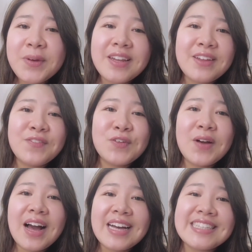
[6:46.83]
And if you
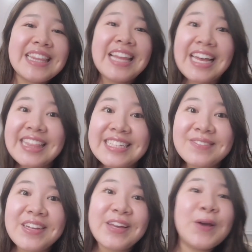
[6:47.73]
guys like this
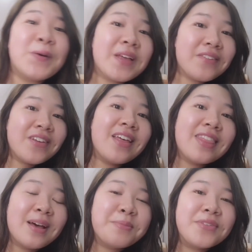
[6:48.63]
video, give it a
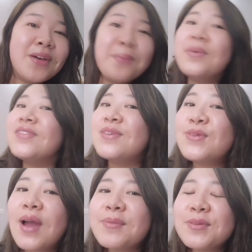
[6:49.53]
thumbs up and
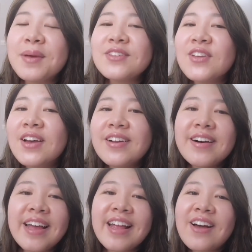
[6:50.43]
subscribe to my channel,
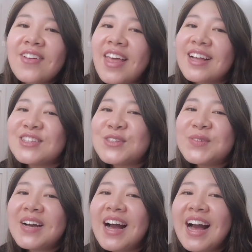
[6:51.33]
and I'll catch you
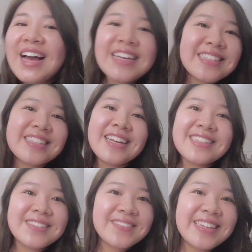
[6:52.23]
guys
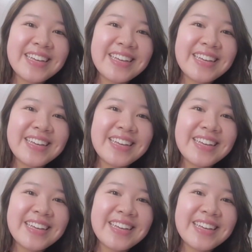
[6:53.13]
next week.